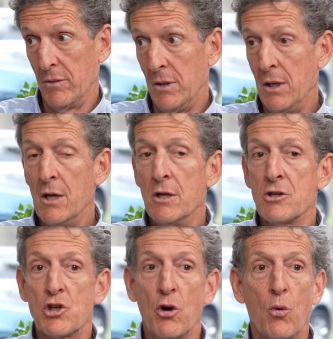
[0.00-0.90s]
Mm.
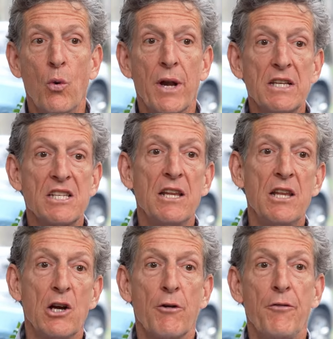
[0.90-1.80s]
So when I say
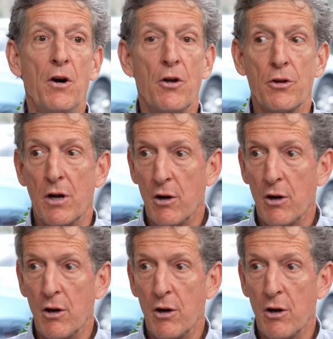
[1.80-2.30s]
the Our Father,